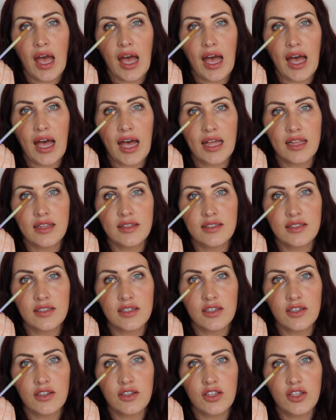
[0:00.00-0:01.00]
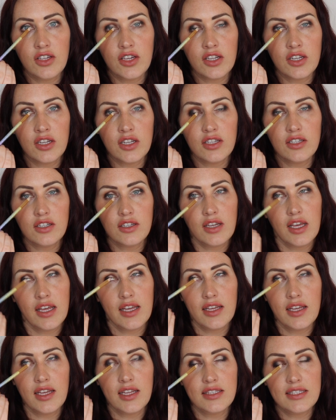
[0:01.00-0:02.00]
And
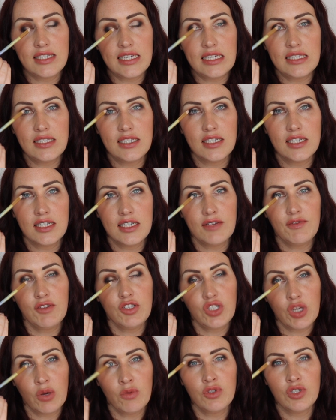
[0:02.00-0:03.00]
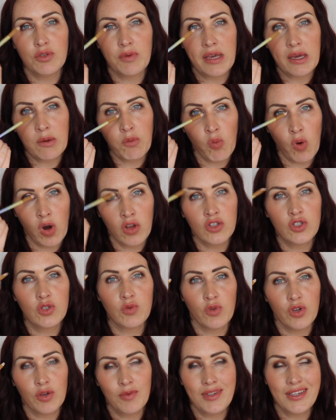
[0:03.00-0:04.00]
it's easier if you don't do it in one
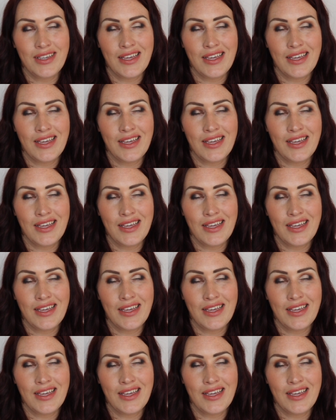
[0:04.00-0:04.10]
swoop.